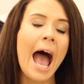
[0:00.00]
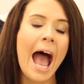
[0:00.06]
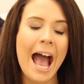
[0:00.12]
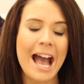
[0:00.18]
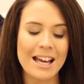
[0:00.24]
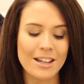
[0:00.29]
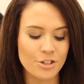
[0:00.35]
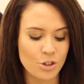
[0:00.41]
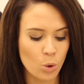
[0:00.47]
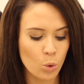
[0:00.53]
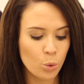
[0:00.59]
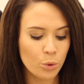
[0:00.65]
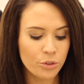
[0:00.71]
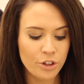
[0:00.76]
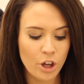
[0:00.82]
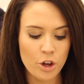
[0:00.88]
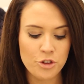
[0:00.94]
and
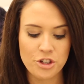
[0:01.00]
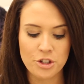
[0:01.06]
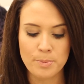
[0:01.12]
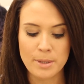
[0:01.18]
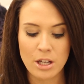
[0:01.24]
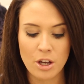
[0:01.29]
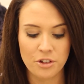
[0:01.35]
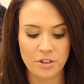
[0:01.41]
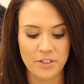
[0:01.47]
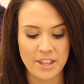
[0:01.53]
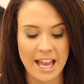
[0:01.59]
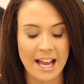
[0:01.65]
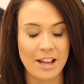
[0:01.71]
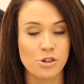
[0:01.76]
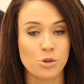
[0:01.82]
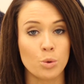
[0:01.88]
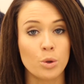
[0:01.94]
also just because of the
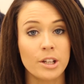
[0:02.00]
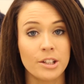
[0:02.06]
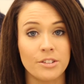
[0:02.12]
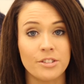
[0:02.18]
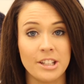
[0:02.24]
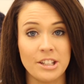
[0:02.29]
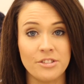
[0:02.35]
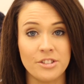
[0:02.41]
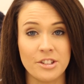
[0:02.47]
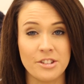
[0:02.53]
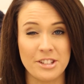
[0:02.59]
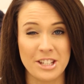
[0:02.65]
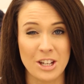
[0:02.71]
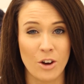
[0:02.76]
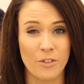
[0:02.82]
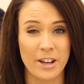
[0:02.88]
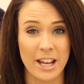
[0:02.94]
actual
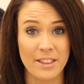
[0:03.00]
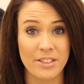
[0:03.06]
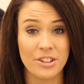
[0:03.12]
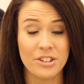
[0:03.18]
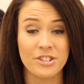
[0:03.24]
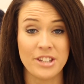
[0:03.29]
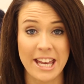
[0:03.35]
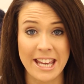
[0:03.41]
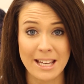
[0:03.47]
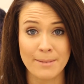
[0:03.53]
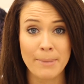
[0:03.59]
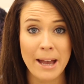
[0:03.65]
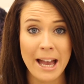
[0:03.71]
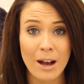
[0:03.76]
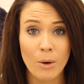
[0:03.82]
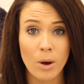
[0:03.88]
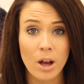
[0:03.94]
consistency of it and the staying
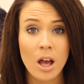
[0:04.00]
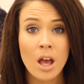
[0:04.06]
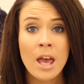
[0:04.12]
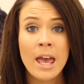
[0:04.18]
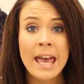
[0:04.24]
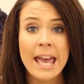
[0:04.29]
power,